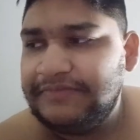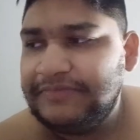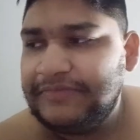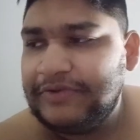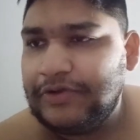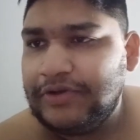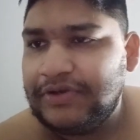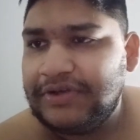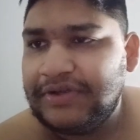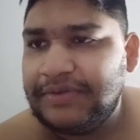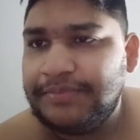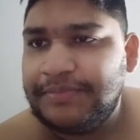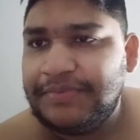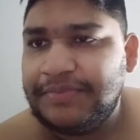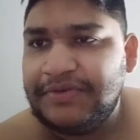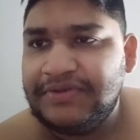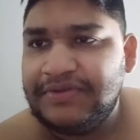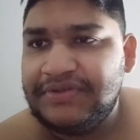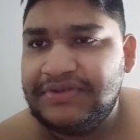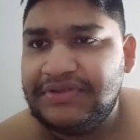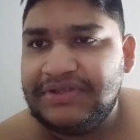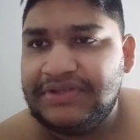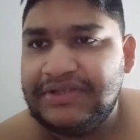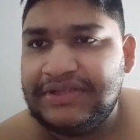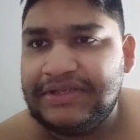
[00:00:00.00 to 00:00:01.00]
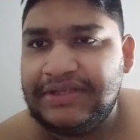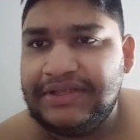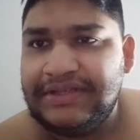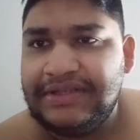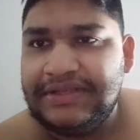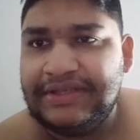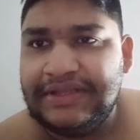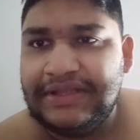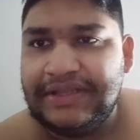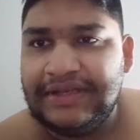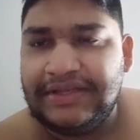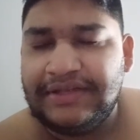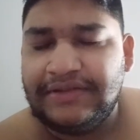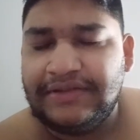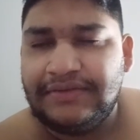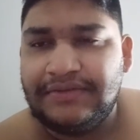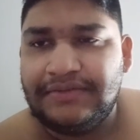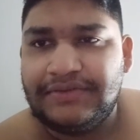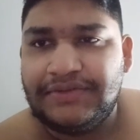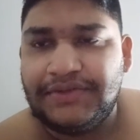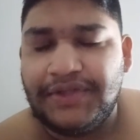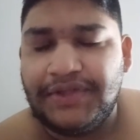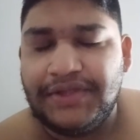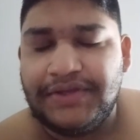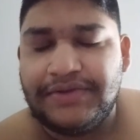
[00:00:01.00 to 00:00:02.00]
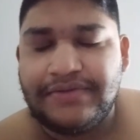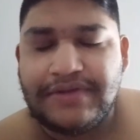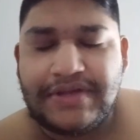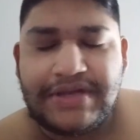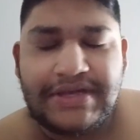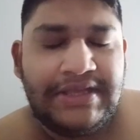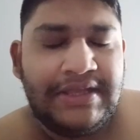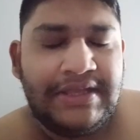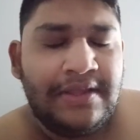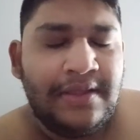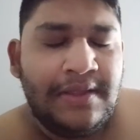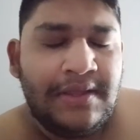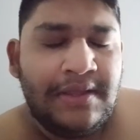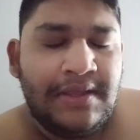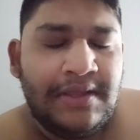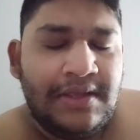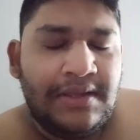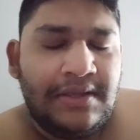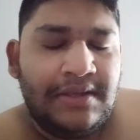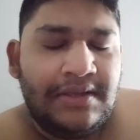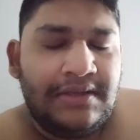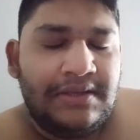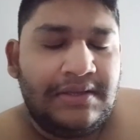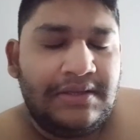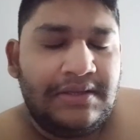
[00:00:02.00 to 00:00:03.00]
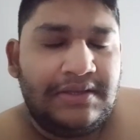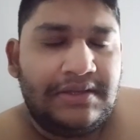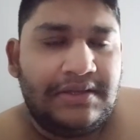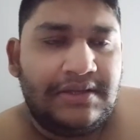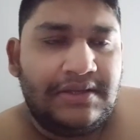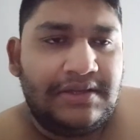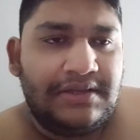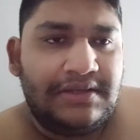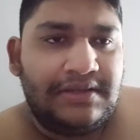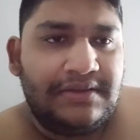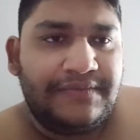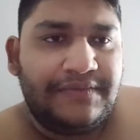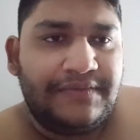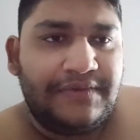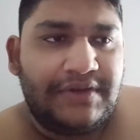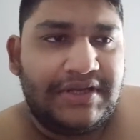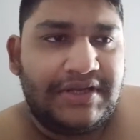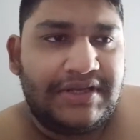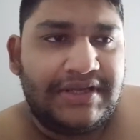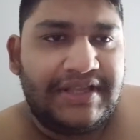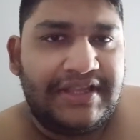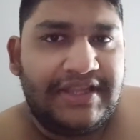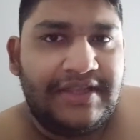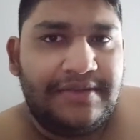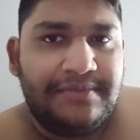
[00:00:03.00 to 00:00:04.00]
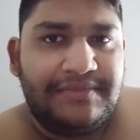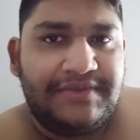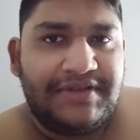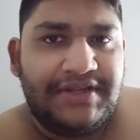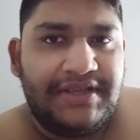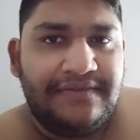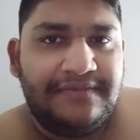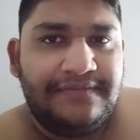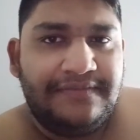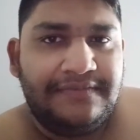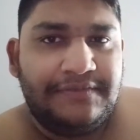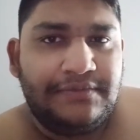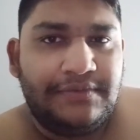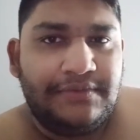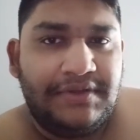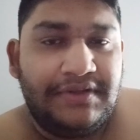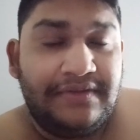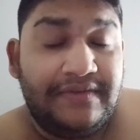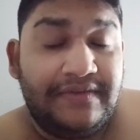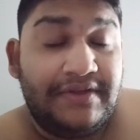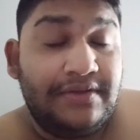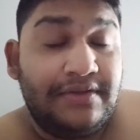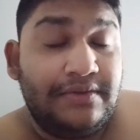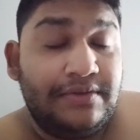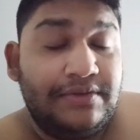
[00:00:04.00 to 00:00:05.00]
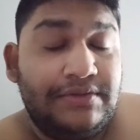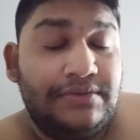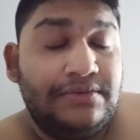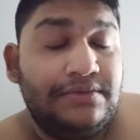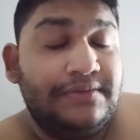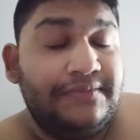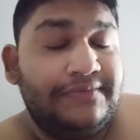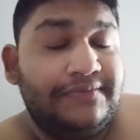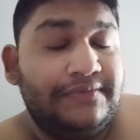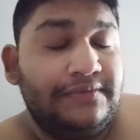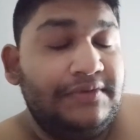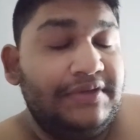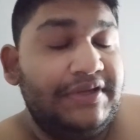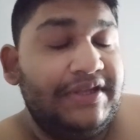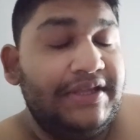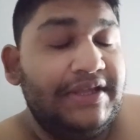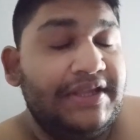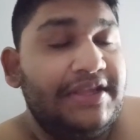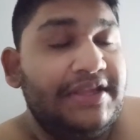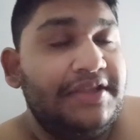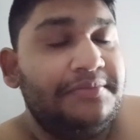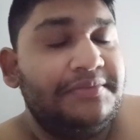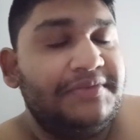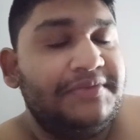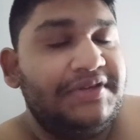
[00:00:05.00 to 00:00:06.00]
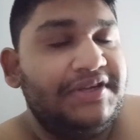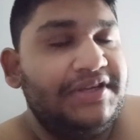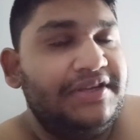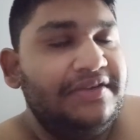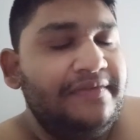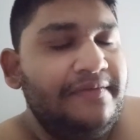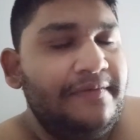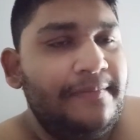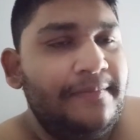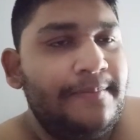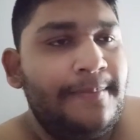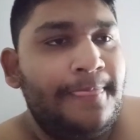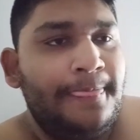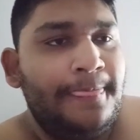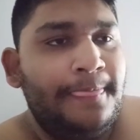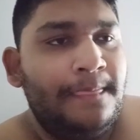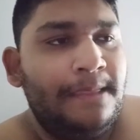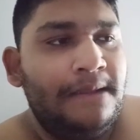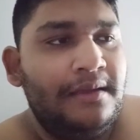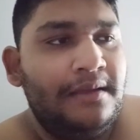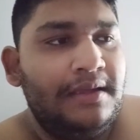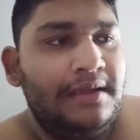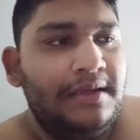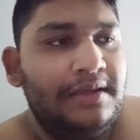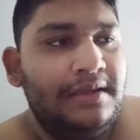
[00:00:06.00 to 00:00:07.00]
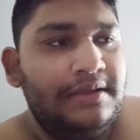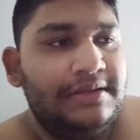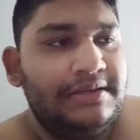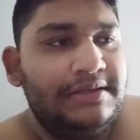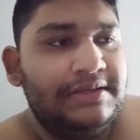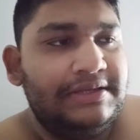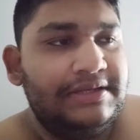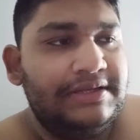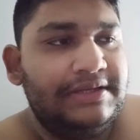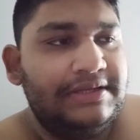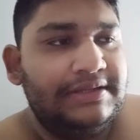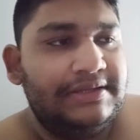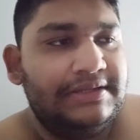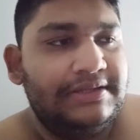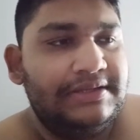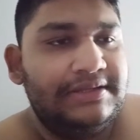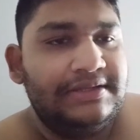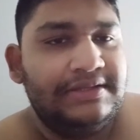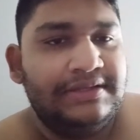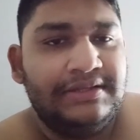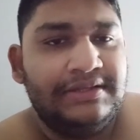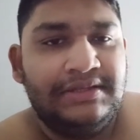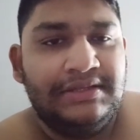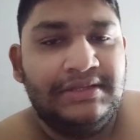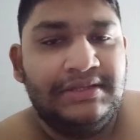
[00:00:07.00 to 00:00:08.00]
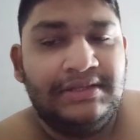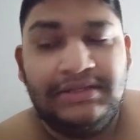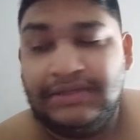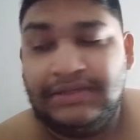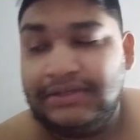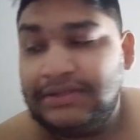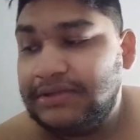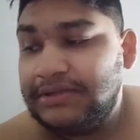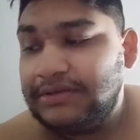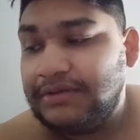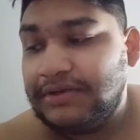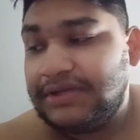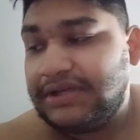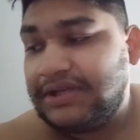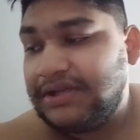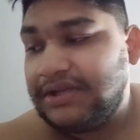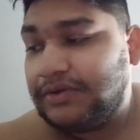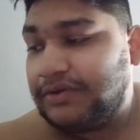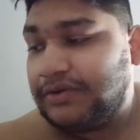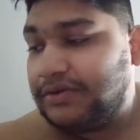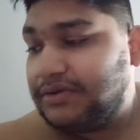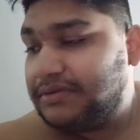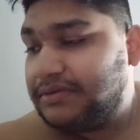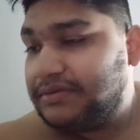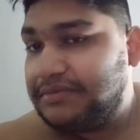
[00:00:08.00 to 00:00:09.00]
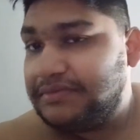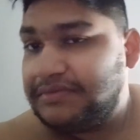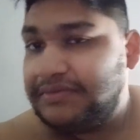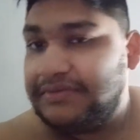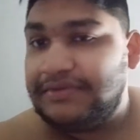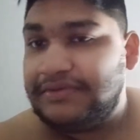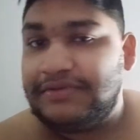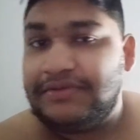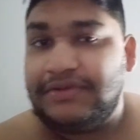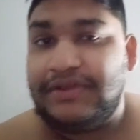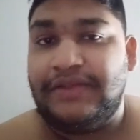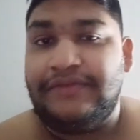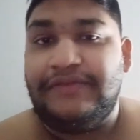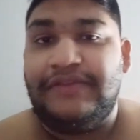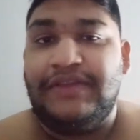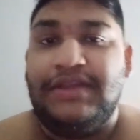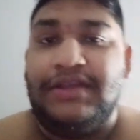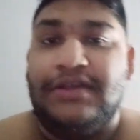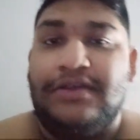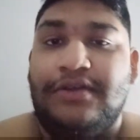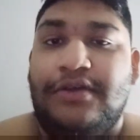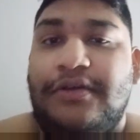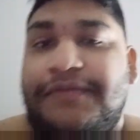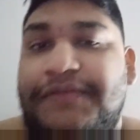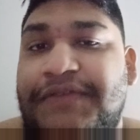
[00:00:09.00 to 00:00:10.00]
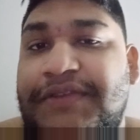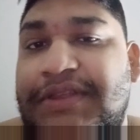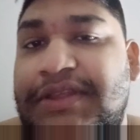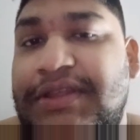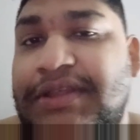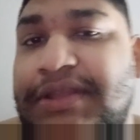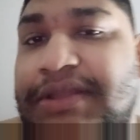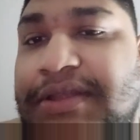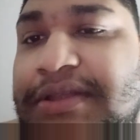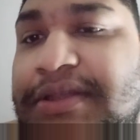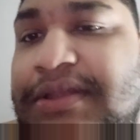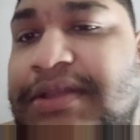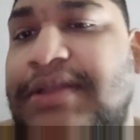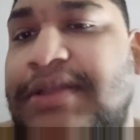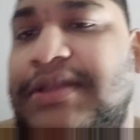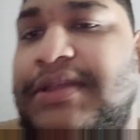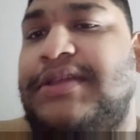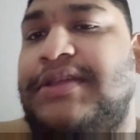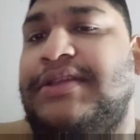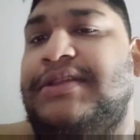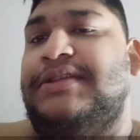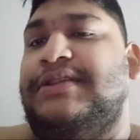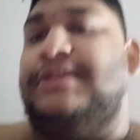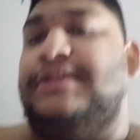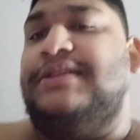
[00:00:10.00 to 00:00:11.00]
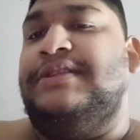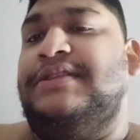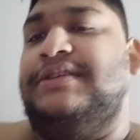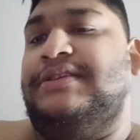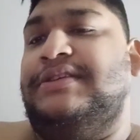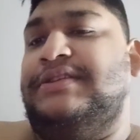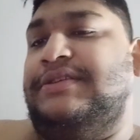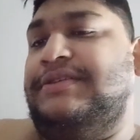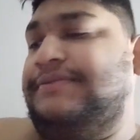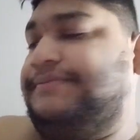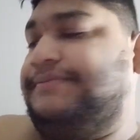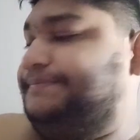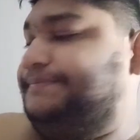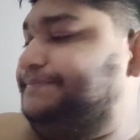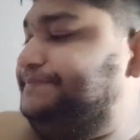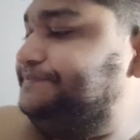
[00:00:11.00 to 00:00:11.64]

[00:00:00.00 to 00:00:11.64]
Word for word: got up uh, early getting to get ready uh, for our game drive. Today we are going to do a full day game drive and but our, you know having our coffee and um,